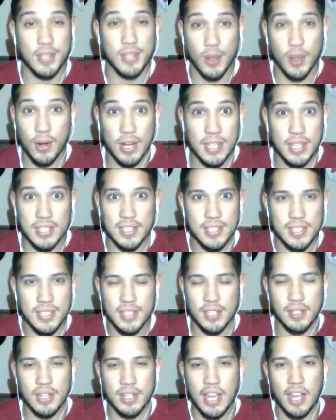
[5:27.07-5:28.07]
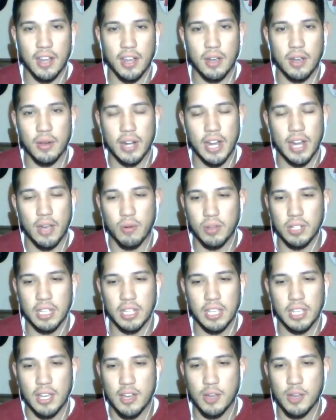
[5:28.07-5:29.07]
30s is still not going out really
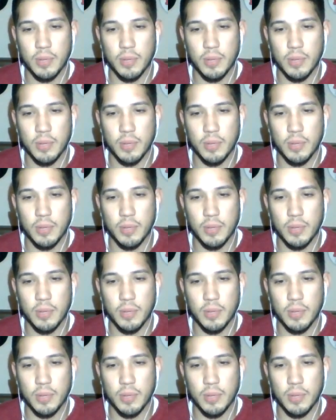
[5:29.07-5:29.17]
young,